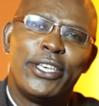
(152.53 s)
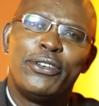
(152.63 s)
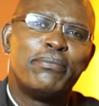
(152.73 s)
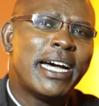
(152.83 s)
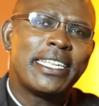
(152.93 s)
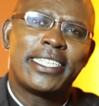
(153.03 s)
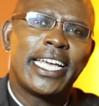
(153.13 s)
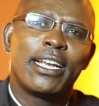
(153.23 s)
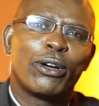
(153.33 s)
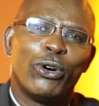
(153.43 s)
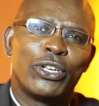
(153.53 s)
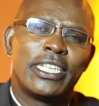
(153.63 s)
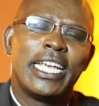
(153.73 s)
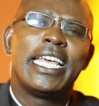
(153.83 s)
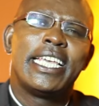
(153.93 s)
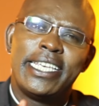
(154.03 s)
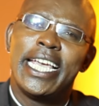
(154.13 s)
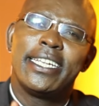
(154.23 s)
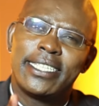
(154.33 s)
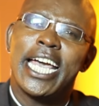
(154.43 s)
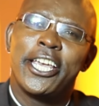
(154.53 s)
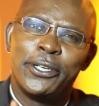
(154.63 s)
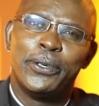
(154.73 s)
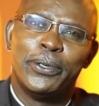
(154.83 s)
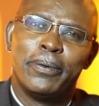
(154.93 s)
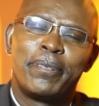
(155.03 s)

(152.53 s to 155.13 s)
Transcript: you must tell God, yes, I know,